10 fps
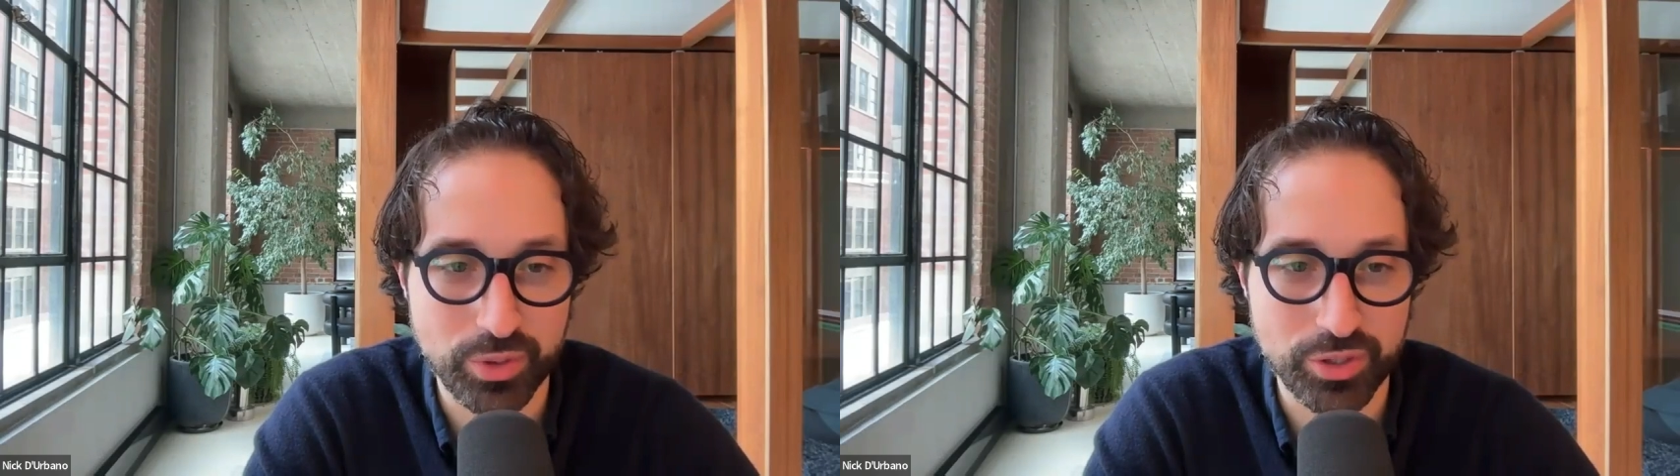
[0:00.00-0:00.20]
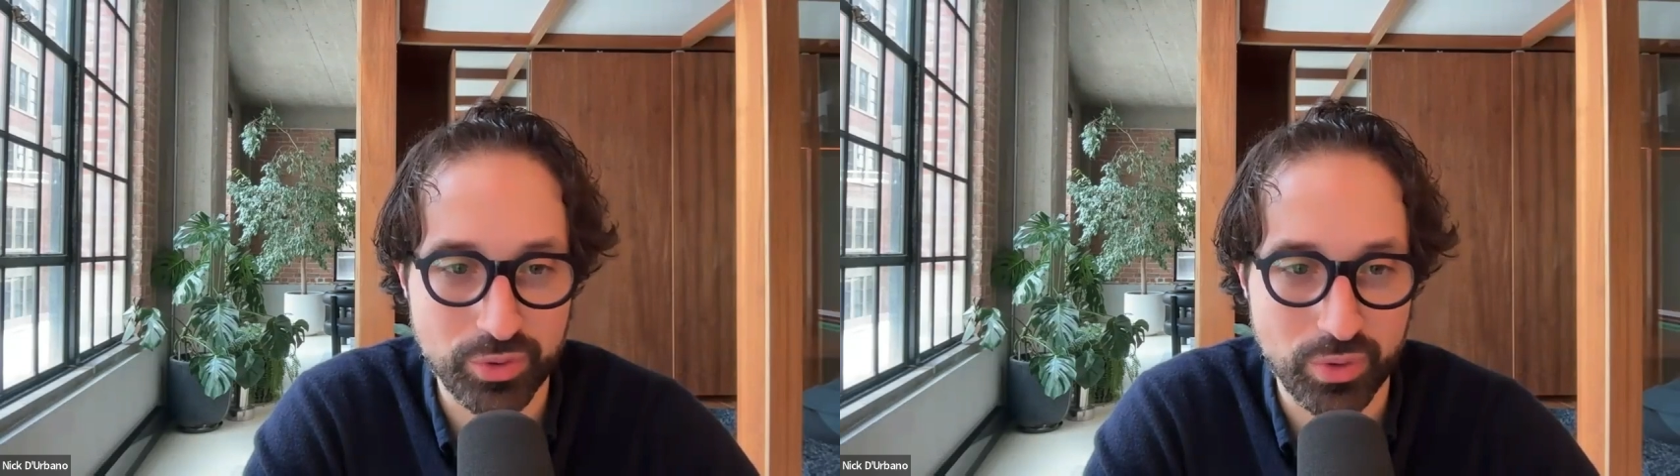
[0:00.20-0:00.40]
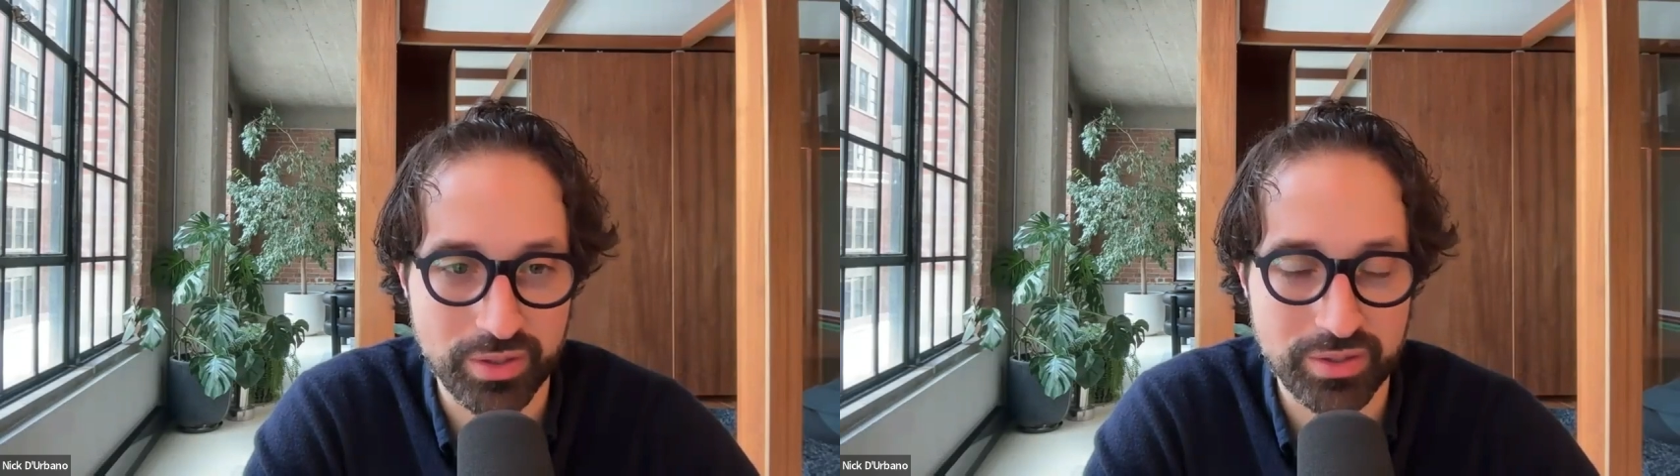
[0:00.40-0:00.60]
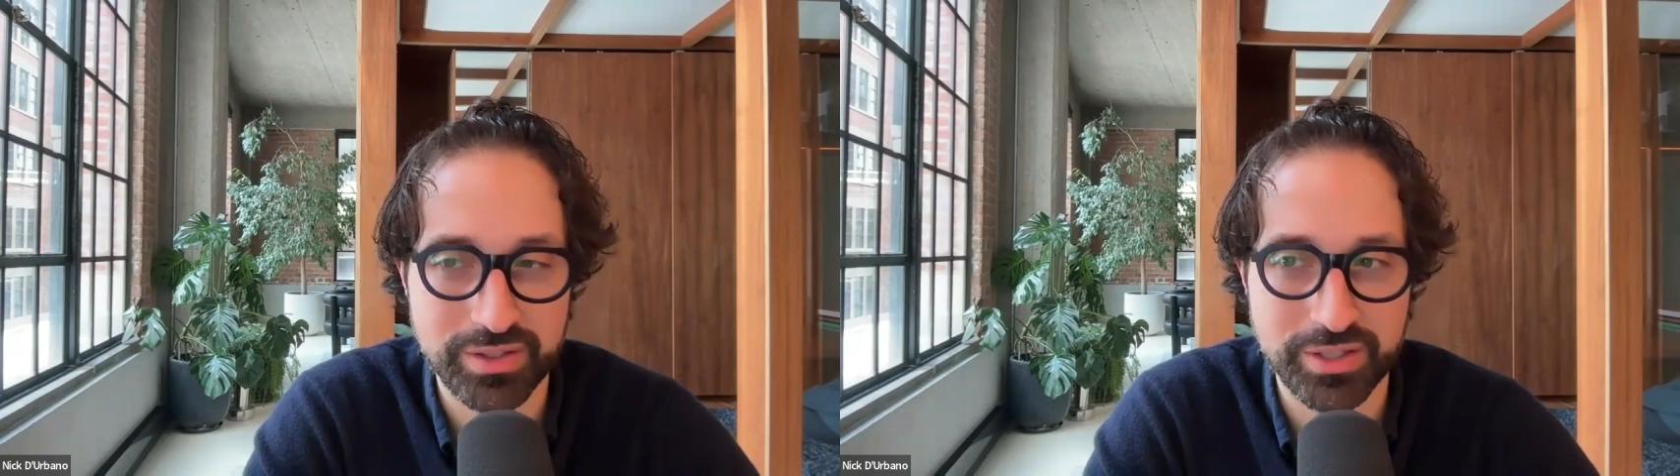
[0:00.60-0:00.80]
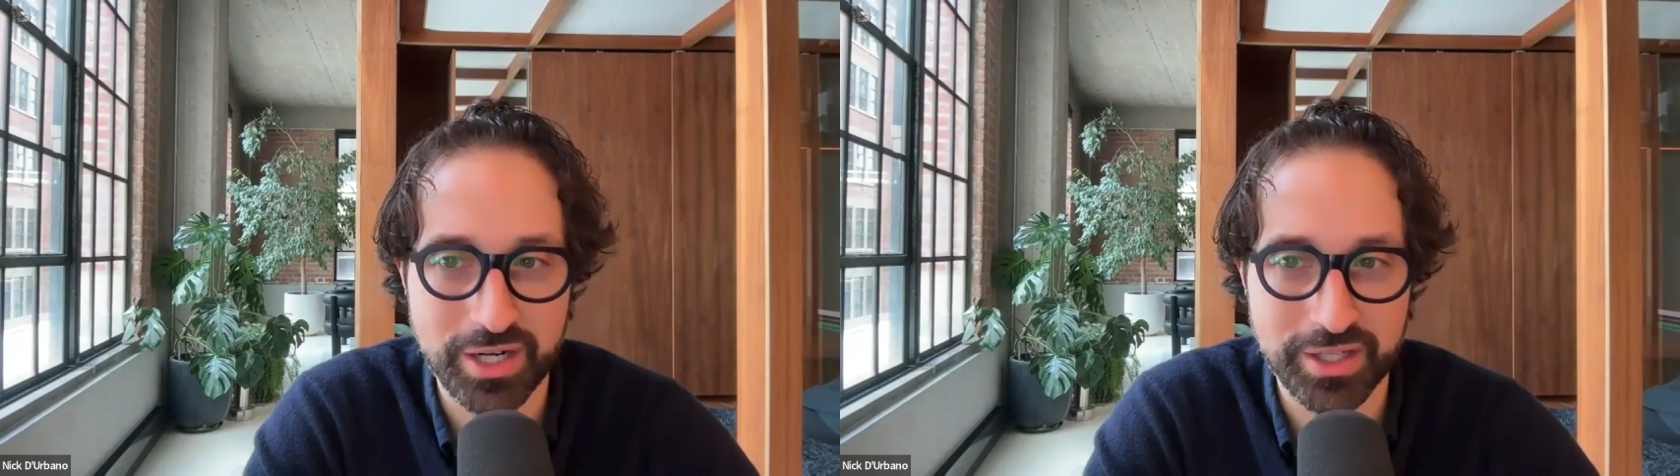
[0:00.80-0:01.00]
door to door
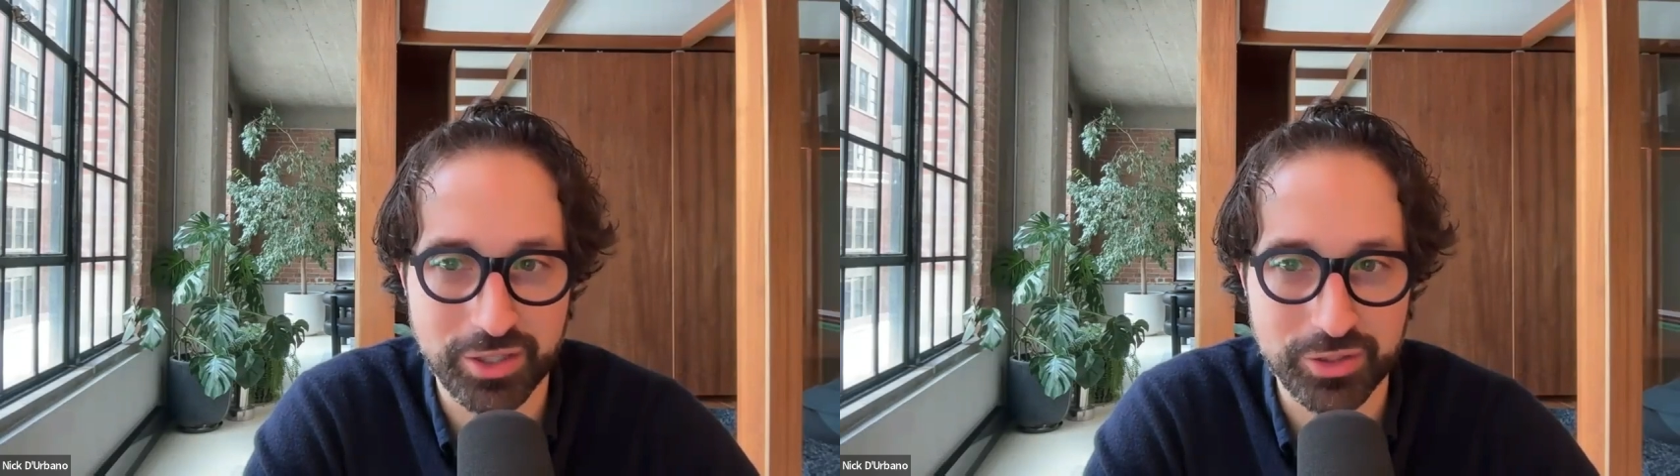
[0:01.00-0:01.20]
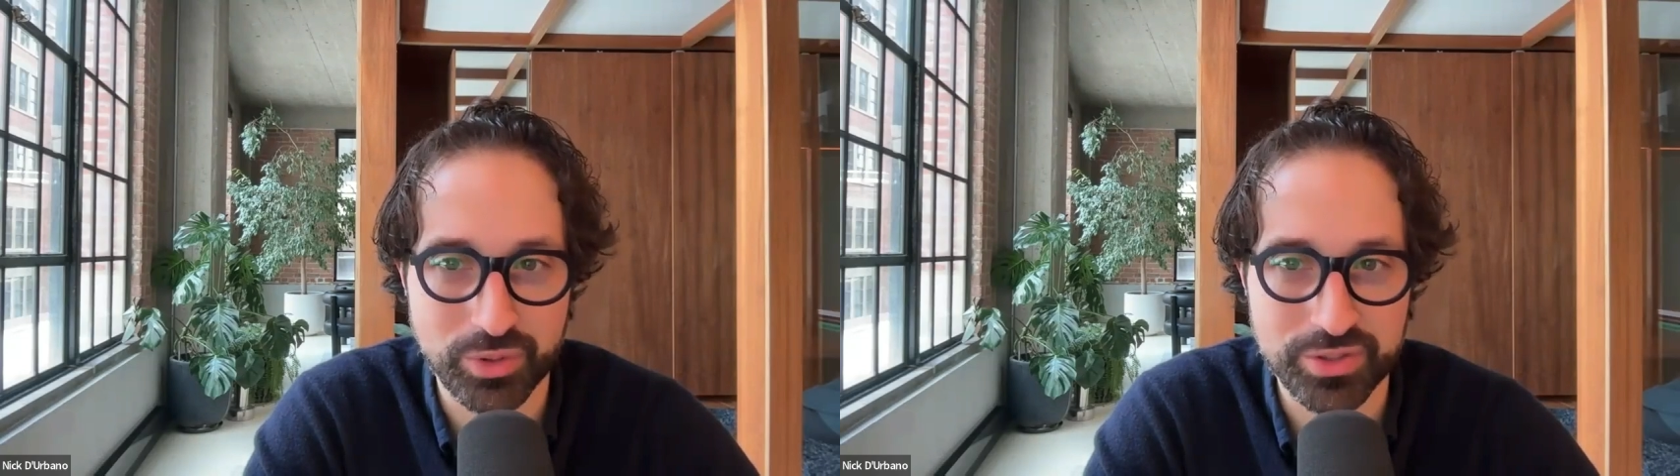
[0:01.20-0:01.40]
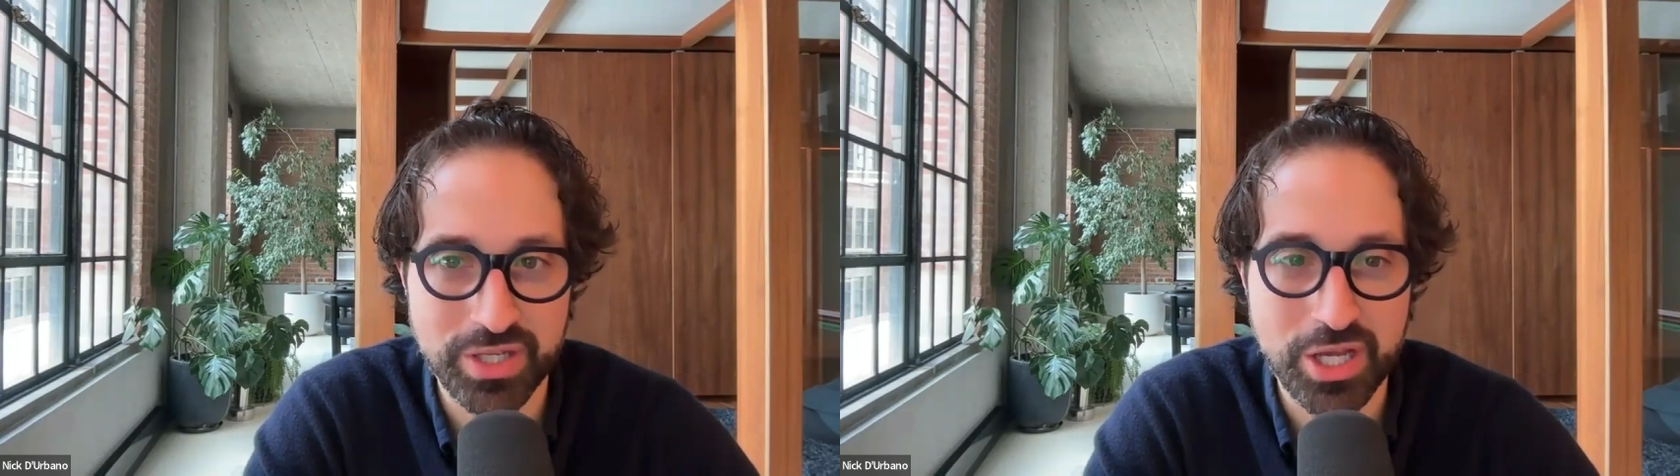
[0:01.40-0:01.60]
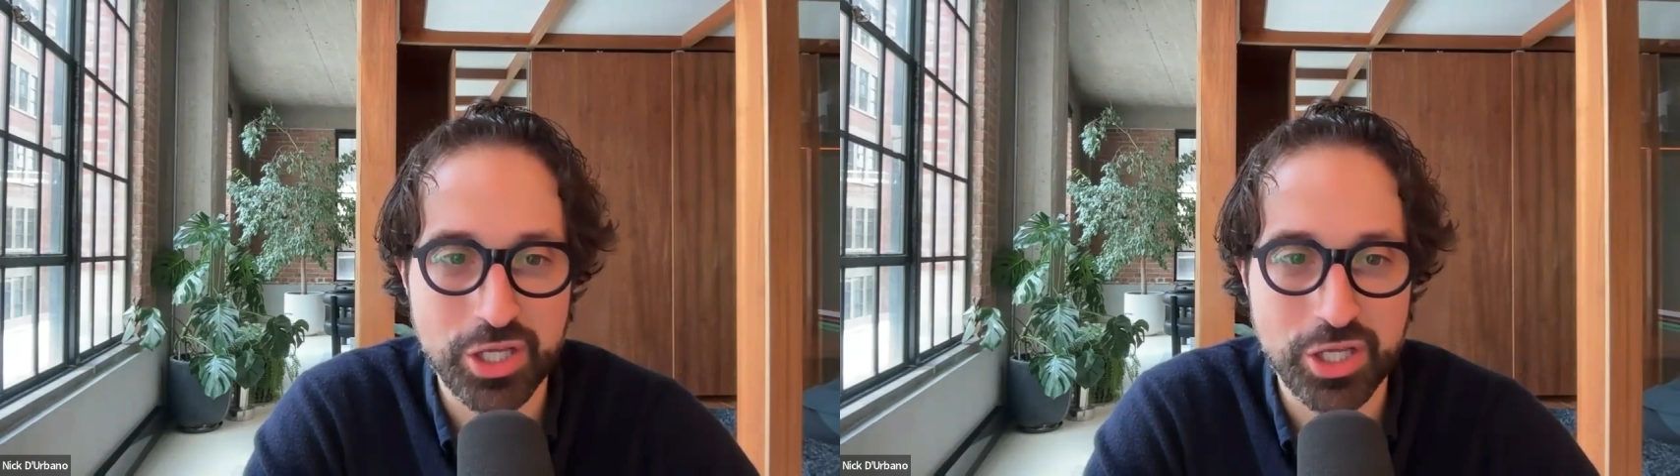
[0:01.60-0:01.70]
and knocking on doors,